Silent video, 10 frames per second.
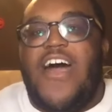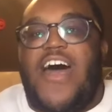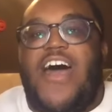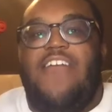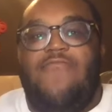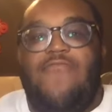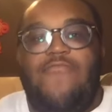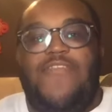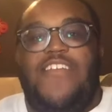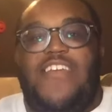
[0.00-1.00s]
I will
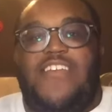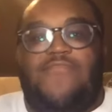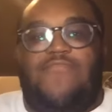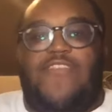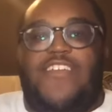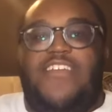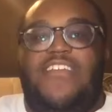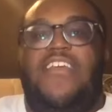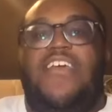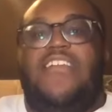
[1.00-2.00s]
be explaining